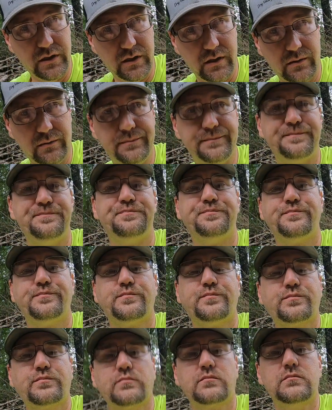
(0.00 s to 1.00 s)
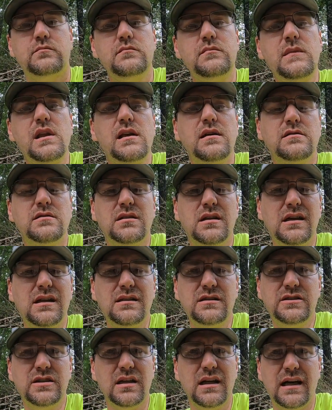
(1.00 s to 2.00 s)
y'all. It's
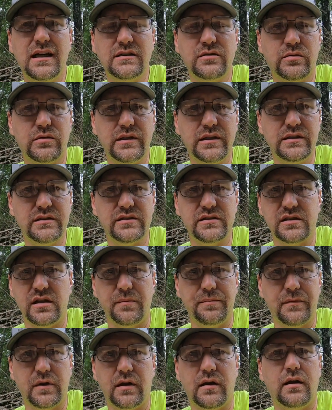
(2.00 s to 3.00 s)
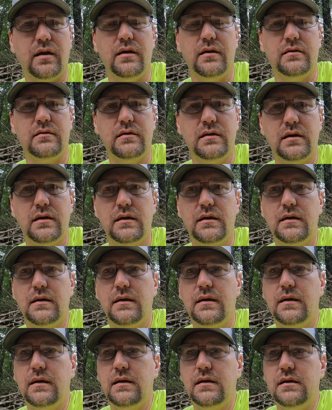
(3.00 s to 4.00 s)
July 20 something now.
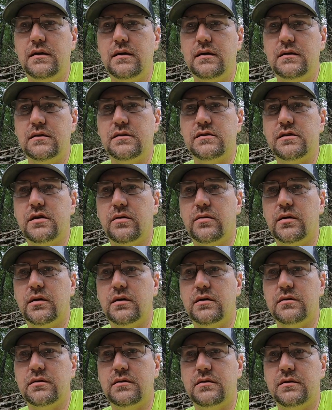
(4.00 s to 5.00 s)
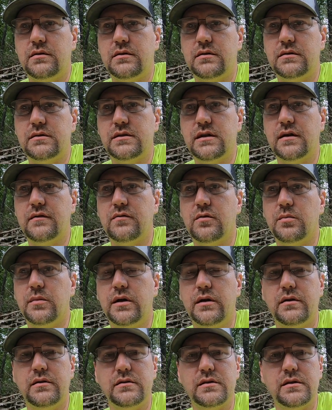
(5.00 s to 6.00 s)
So several
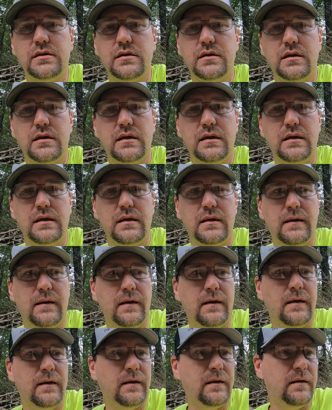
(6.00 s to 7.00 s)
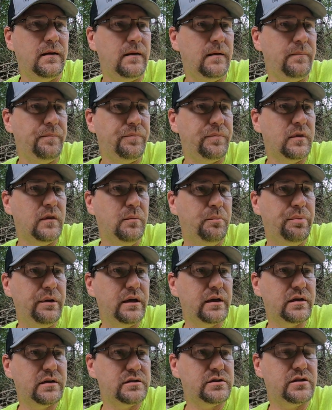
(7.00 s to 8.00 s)
months. The
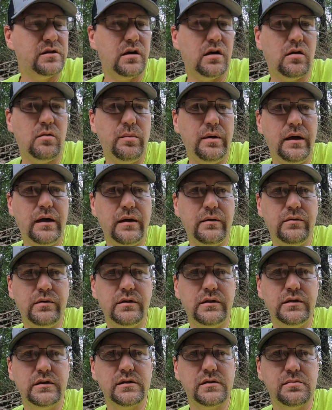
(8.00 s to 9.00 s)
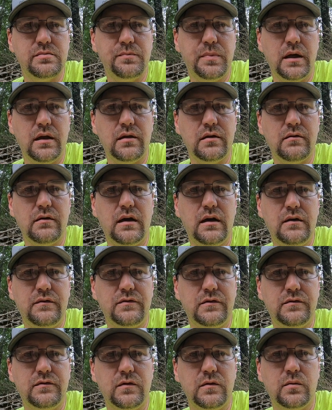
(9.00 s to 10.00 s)
biggest drawback with this pellet
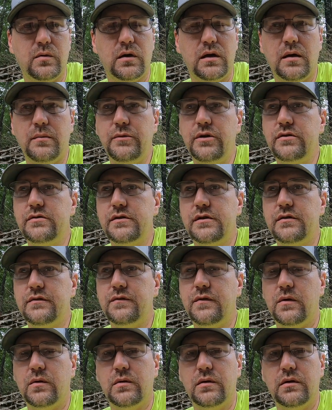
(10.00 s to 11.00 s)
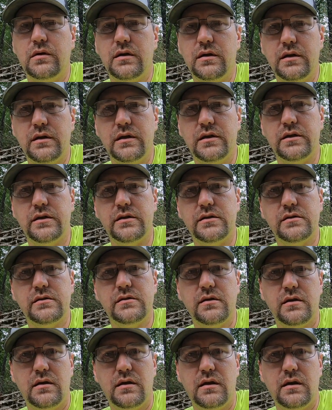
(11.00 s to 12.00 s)
rifle, for what I'm using it for,
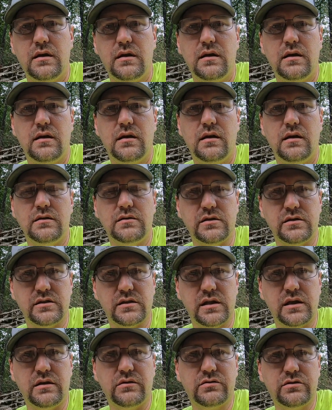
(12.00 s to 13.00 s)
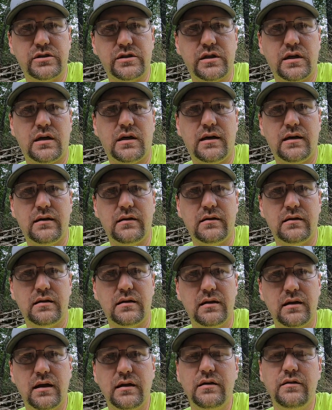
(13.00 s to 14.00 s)
is it's a single shot
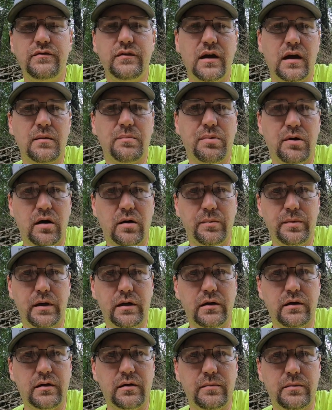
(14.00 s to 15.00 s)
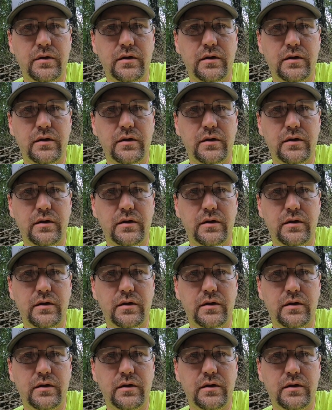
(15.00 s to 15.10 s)
and you've got to pump it up.